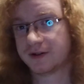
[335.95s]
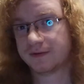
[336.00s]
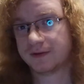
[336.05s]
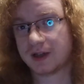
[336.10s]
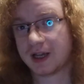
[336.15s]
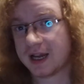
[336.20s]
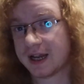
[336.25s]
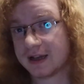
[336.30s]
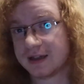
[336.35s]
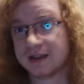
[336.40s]
of a
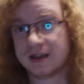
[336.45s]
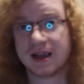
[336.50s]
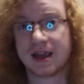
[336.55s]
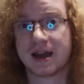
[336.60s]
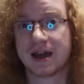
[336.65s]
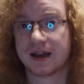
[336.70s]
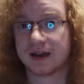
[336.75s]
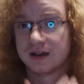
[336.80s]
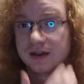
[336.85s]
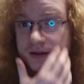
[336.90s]
hand he
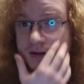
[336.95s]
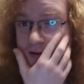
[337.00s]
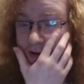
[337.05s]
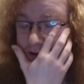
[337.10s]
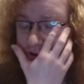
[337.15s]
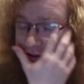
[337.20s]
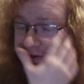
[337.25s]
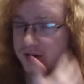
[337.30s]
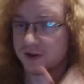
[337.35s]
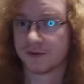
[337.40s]
had
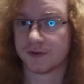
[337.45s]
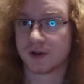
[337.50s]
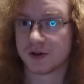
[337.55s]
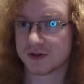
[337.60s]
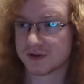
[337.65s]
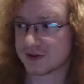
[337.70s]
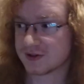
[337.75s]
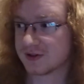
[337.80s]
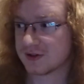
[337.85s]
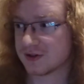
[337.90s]
in
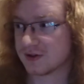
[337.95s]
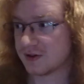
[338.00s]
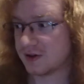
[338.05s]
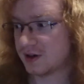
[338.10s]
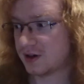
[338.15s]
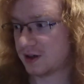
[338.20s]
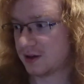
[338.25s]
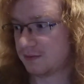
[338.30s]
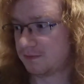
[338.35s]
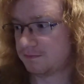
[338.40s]
Xenoverse,
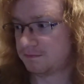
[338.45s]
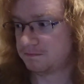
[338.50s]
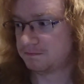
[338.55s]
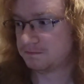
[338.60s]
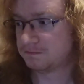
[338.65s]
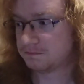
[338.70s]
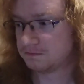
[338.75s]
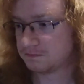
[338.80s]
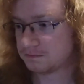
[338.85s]
and